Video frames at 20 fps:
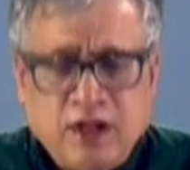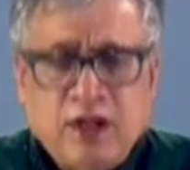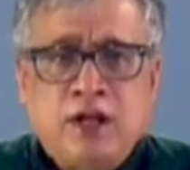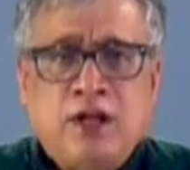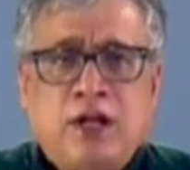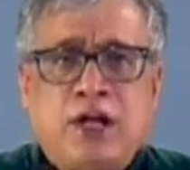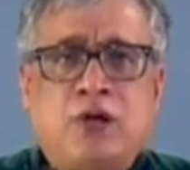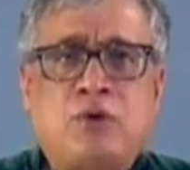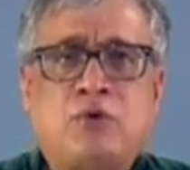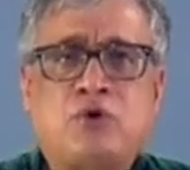
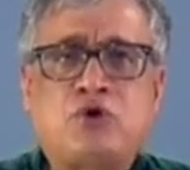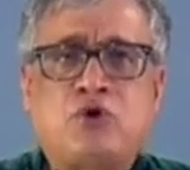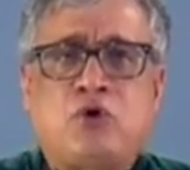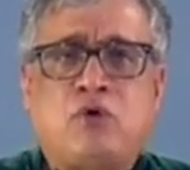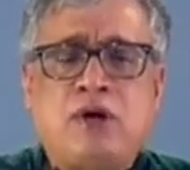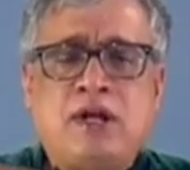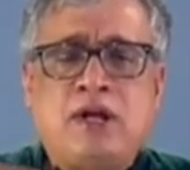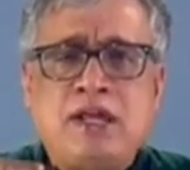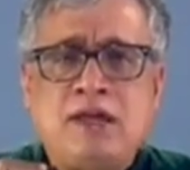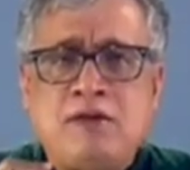it was
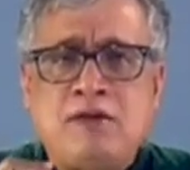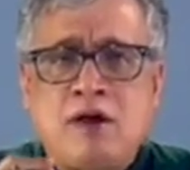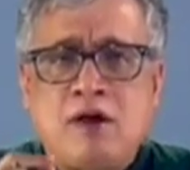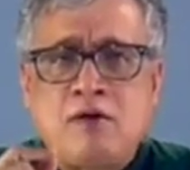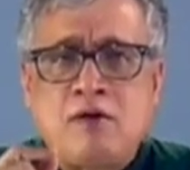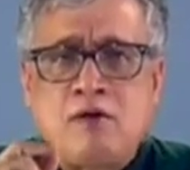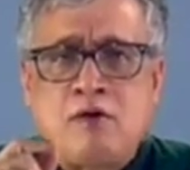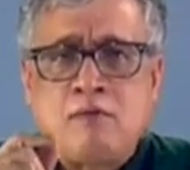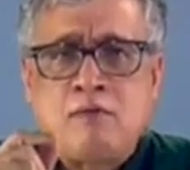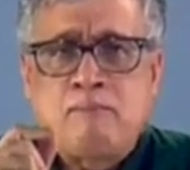only
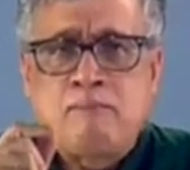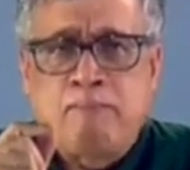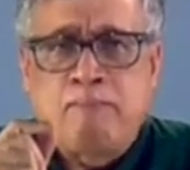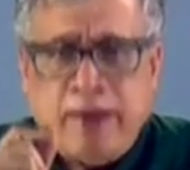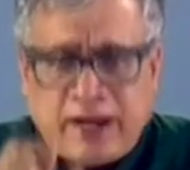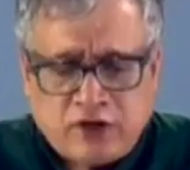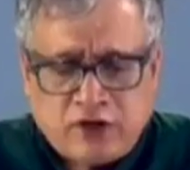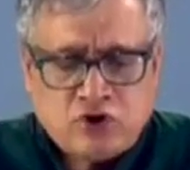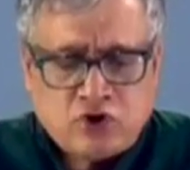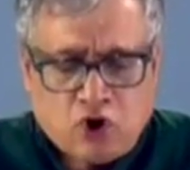
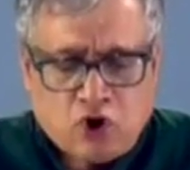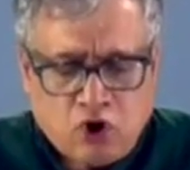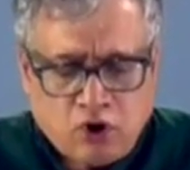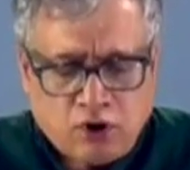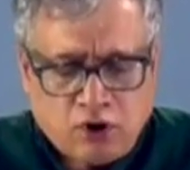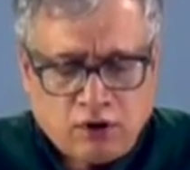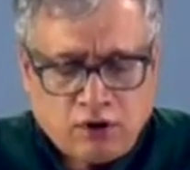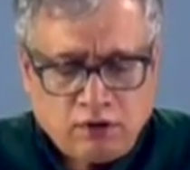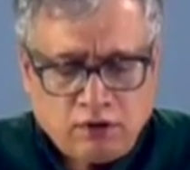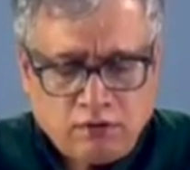big
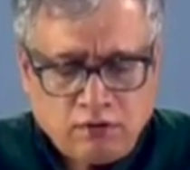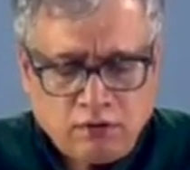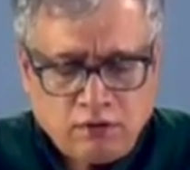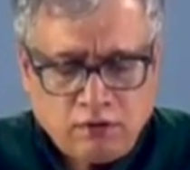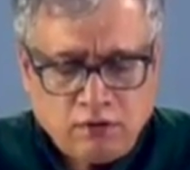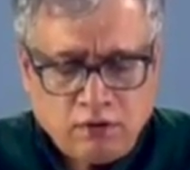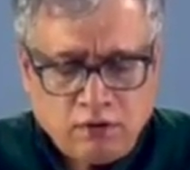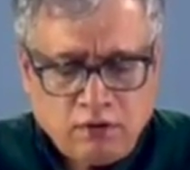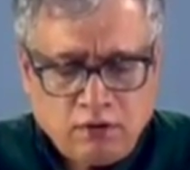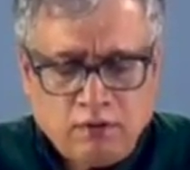talk
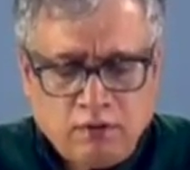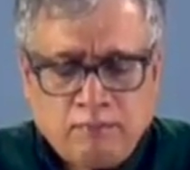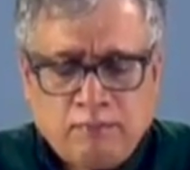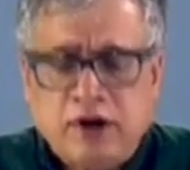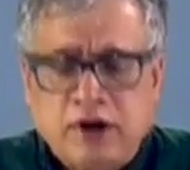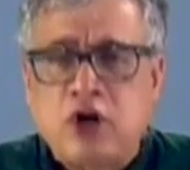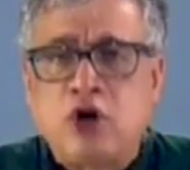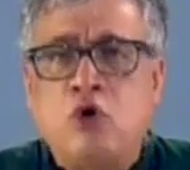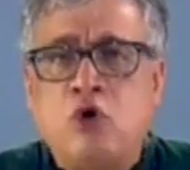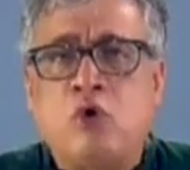but
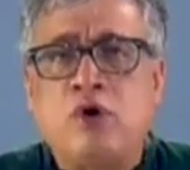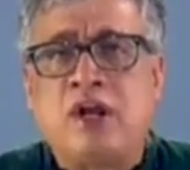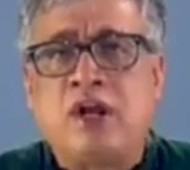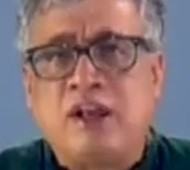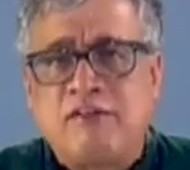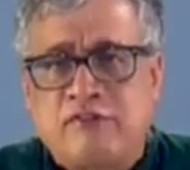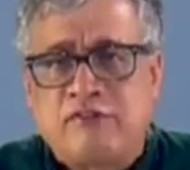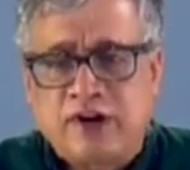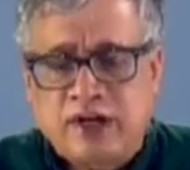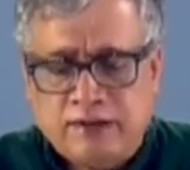no
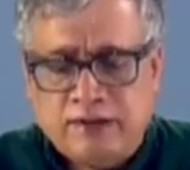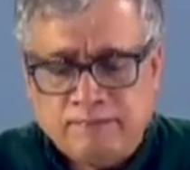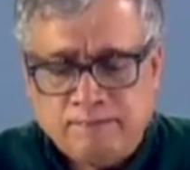delivery.